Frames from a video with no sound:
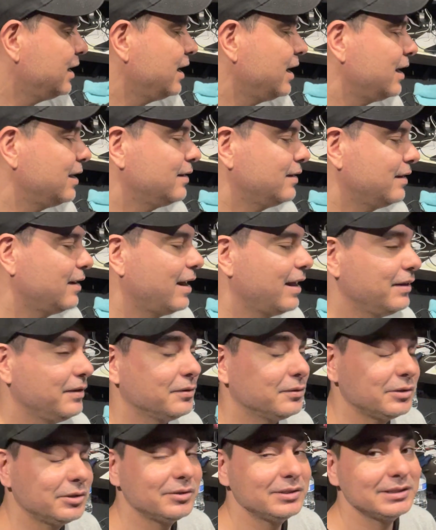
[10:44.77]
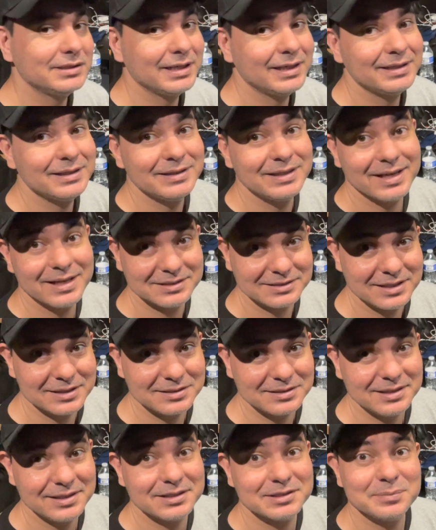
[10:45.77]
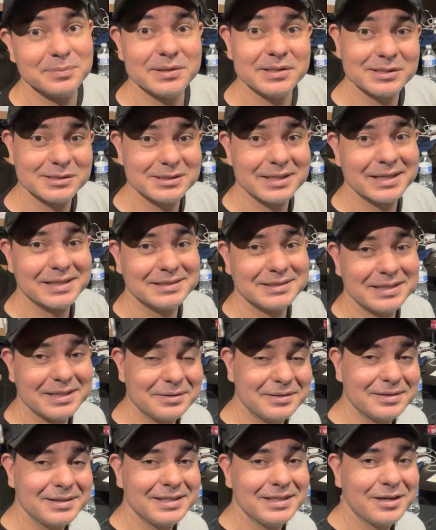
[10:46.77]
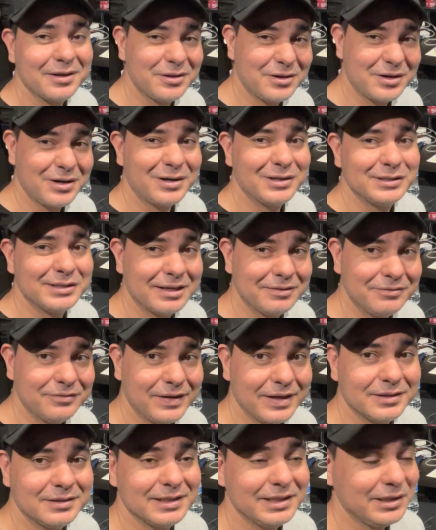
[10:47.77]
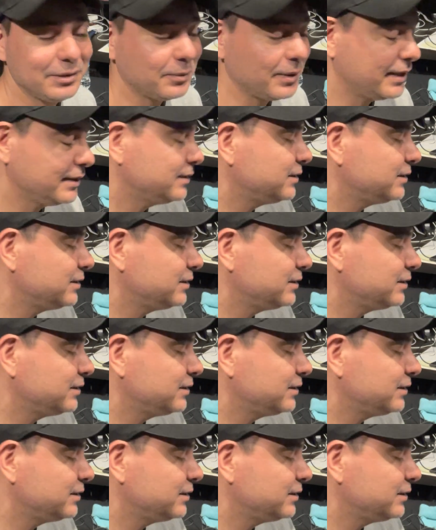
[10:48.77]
and the only reason I did the SSD is because, like I said, the other hard drive failed anyway.